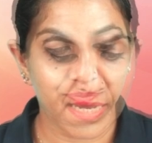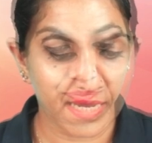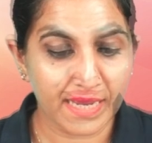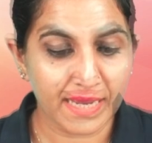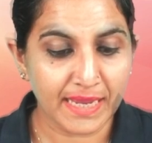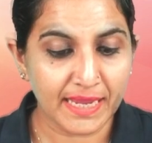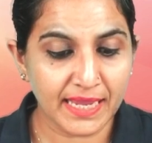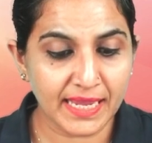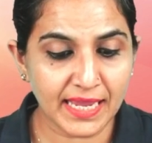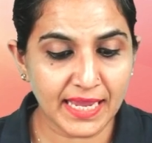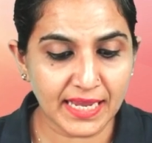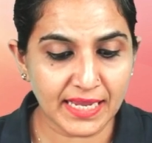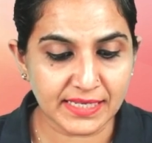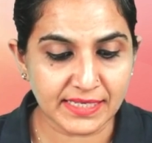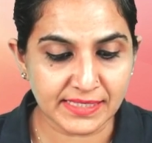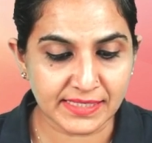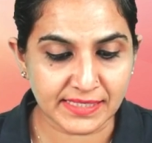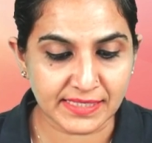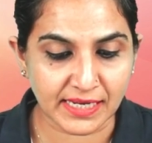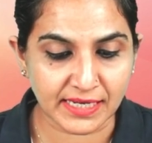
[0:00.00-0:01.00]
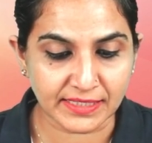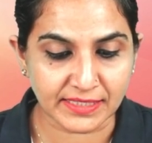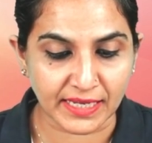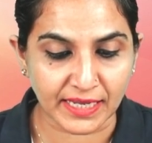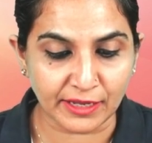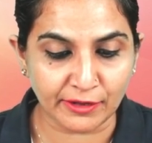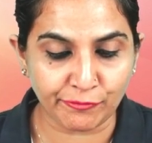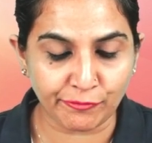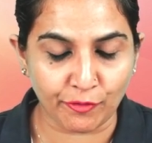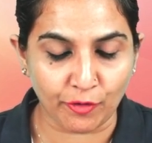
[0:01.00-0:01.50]
He is
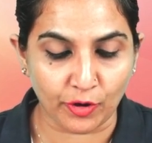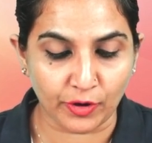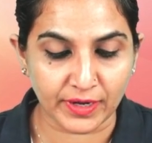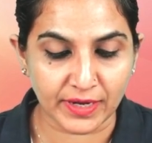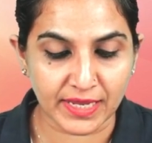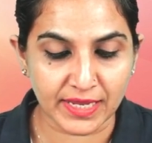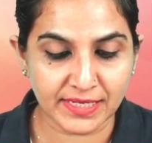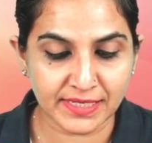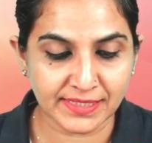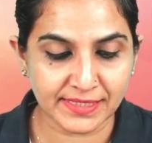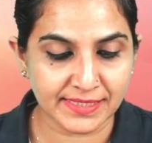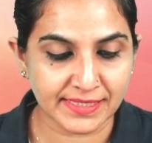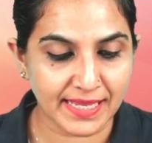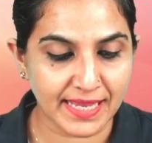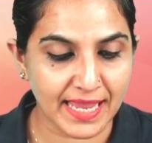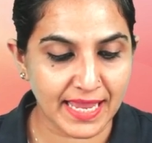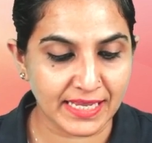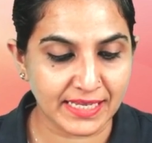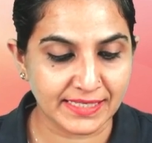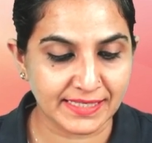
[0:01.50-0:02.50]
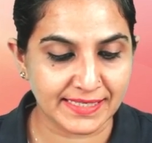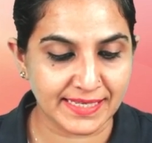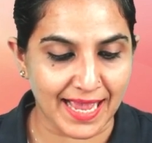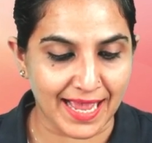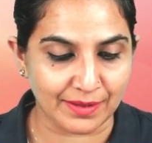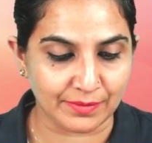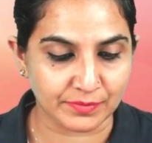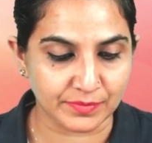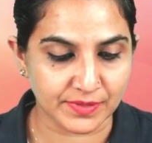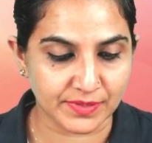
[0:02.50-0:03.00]
studying for his
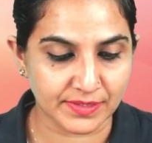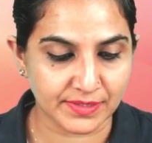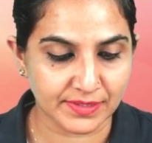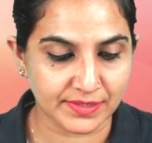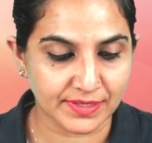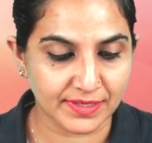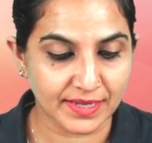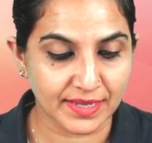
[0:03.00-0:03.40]
exams.